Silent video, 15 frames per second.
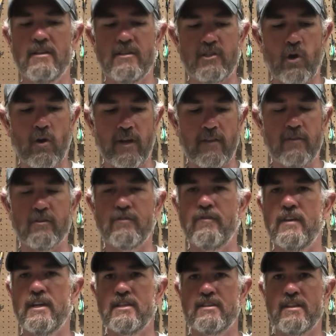target those
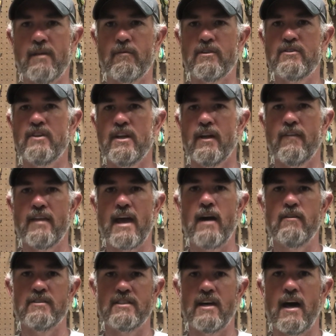fish that were sitting on the
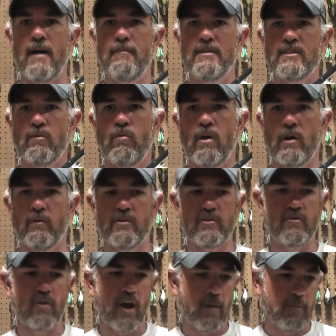outside because the water was
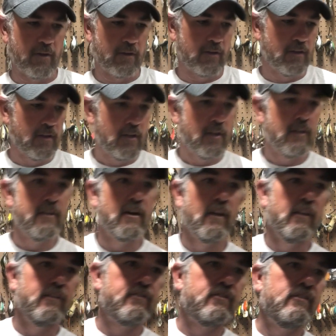dropping.
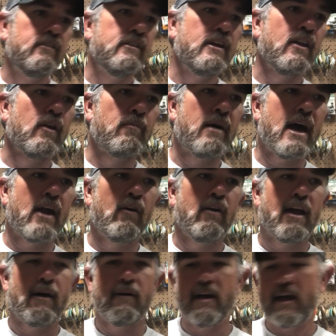The other pattern I